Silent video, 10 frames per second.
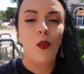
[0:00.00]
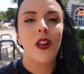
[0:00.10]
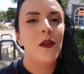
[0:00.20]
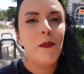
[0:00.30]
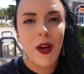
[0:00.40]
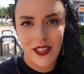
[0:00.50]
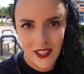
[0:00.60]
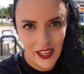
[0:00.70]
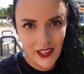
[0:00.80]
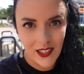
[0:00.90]
One of the best
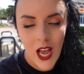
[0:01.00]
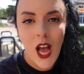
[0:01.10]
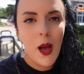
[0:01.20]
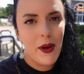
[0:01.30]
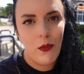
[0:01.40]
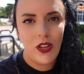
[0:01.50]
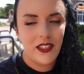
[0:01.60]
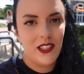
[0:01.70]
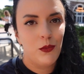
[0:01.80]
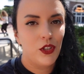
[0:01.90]
things about Walt
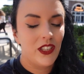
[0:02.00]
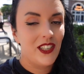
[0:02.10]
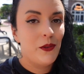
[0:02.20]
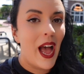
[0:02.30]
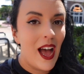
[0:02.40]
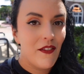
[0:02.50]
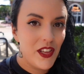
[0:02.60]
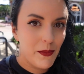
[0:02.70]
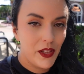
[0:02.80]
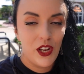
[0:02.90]
Disney World is that you have the
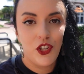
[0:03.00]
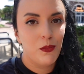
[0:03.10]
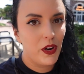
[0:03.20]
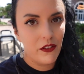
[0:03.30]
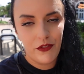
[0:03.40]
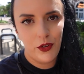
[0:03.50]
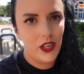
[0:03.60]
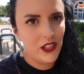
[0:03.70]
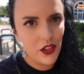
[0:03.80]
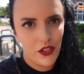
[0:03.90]
ability to bring food
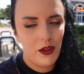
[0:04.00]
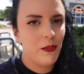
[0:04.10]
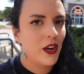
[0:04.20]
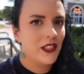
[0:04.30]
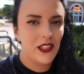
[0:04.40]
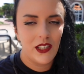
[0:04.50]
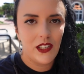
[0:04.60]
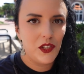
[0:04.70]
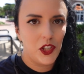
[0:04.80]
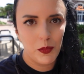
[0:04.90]
into the theme parks, into
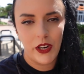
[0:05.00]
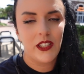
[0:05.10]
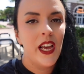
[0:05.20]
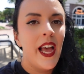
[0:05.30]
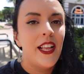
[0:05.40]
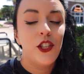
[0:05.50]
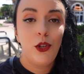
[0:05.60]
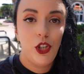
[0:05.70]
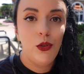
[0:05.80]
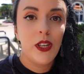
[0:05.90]
Disney Springs, and so
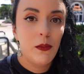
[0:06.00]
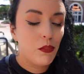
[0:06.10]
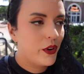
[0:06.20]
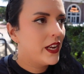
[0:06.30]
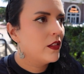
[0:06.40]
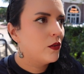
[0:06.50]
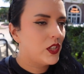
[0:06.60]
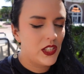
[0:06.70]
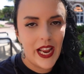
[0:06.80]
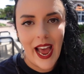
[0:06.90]
you can bring those
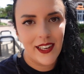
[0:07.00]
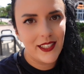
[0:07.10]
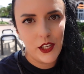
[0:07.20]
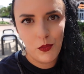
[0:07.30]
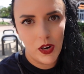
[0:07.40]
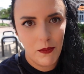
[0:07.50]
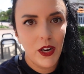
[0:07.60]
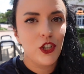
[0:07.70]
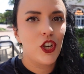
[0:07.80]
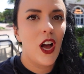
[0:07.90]
snacks that you want to
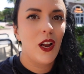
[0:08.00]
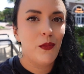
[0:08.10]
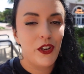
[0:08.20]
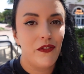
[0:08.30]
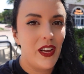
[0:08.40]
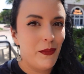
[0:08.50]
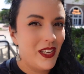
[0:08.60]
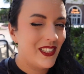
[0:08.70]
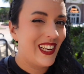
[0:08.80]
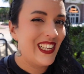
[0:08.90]
munch on when your family
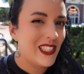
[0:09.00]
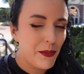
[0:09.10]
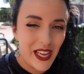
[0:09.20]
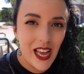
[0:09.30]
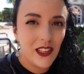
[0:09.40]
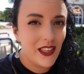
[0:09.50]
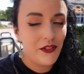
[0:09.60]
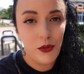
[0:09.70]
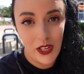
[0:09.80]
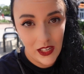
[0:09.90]
is getting something else,
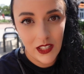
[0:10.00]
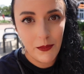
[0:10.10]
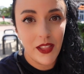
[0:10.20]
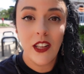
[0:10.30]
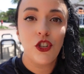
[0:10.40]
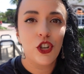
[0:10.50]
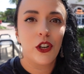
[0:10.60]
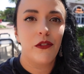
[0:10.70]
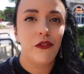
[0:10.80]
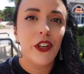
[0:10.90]
if you need something that's
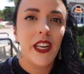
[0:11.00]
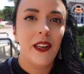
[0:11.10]
sugar-free.